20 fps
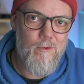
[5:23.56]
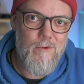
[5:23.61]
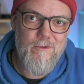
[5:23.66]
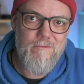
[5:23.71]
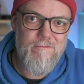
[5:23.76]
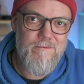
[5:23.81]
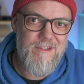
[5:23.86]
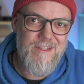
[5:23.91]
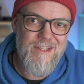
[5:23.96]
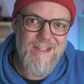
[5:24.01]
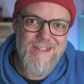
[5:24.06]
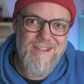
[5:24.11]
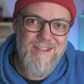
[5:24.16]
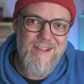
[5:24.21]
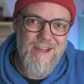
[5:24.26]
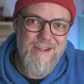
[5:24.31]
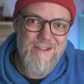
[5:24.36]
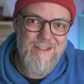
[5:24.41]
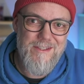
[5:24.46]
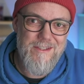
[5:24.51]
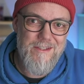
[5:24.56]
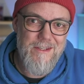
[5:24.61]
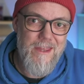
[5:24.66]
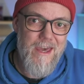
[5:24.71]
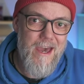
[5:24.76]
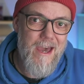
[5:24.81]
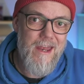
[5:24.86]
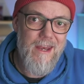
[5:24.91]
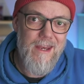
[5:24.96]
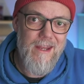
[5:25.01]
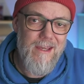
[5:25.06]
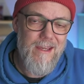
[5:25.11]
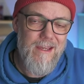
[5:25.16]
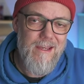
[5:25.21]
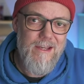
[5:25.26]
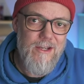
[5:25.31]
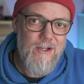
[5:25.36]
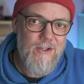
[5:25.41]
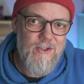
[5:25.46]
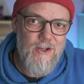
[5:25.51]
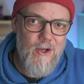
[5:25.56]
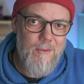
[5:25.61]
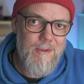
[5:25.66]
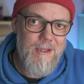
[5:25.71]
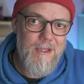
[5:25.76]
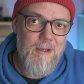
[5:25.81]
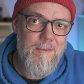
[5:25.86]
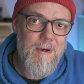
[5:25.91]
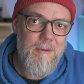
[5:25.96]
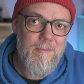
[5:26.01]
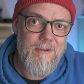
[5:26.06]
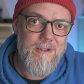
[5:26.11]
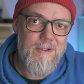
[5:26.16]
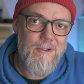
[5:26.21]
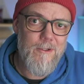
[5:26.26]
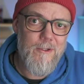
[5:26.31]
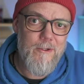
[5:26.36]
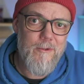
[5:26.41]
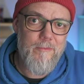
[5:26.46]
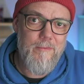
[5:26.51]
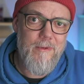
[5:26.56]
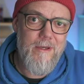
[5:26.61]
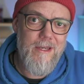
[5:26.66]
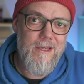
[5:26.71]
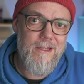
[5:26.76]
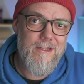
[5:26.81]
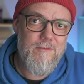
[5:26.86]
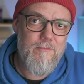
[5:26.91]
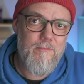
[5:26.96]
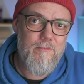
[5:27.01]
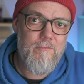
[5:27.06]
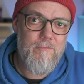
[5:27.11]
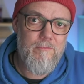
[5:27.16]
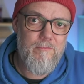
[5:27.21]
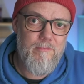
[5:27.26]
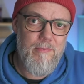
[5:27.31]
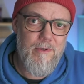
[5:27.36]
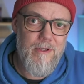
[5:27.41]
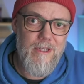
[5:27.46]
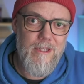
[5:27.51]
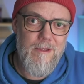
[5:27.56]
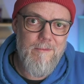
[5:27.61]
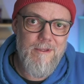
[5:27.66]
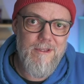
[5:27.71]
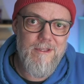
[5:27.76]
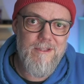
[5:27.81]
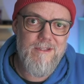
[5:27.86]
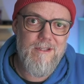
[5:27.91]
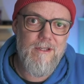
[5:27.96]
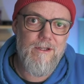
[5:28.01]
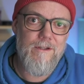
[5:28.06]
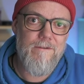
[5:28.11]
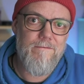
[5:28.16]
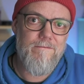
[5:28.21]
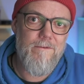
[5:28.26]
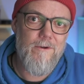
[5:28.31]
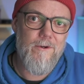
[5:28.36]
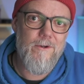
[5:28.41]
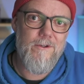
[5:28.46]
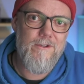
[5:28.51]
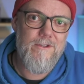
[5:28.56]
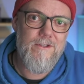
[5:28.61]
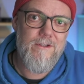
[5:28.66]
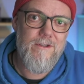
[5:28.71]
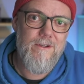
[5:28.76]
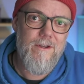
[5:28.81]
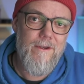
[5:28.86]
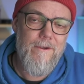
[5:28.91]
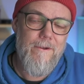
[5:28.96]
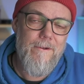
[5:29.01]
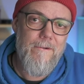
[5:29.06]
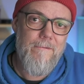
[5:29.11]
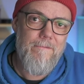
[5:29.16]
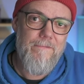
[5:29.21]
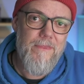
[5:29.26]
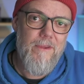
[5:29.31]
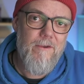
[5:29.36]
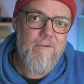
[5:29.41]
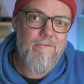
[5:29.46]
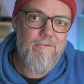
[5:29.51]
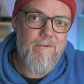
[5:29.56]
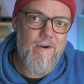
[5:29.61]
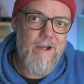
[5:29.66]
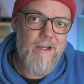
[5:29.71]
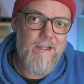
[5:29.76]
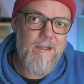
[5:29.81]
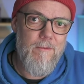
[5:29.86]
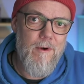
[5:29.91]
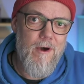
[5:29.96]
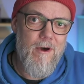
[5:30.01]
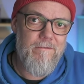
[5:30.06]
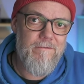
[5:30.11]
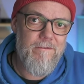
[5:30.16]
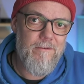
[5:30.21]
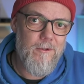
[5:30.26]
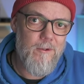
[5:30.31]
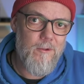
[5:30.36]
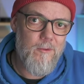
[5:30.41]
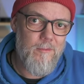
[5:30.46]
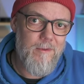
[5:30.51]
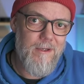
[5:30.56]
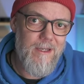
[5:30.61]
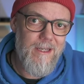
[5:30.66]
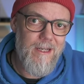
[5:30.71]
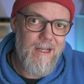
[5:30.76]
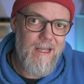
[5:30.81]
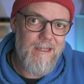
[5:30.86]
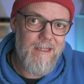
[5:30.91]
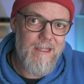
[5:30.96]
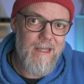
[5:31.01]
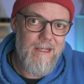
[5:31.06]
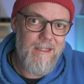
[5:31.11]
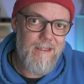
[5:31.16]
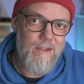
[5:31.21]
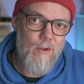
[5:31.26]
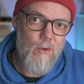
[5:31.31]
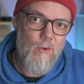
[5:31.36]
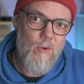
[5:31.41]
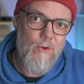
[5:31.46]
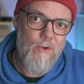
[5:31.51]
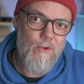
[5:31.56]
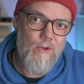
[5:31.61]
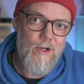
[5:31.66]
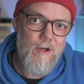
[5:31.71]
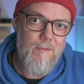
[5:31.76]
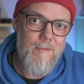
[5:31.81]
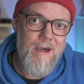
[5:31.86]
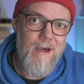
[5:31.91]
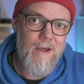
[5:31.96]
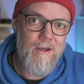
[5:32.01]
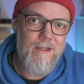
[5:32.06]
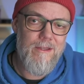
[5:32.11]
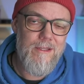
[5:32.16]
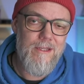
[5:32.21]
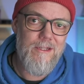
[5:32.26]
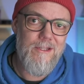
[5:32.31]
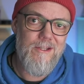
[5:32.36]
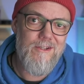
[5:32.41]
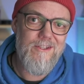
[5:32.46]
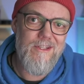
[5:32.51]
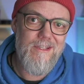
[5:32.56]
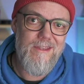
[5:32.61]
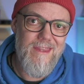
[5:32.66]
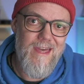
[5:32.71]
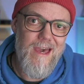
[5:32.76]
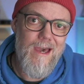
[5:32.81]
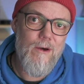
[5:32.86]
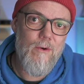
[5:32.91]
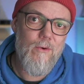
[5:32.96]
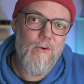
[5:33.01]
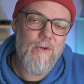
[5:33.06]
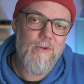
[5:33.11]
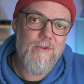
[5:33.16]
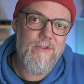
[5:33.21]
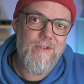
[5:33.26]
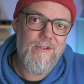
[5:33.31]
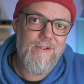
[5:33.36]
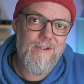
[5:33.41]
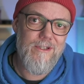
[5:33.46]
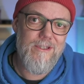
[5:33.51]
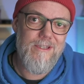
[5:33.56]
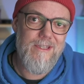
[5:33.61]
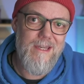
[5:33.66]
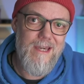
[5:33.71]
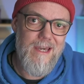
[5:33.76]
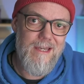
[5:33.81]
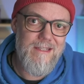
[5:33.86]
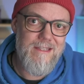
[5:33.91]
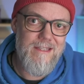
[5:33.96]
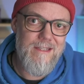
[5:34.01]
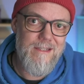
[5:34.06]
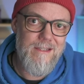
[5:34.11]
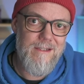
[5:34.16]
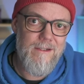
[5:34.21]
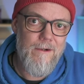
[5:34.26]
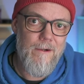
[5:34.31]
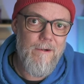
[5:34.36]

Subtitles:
six slices of that, chopping them up into little bits, putting them in the skillet first, frying them off a little bit, and letting the oil come out, and then using that oil to cook the eggs in,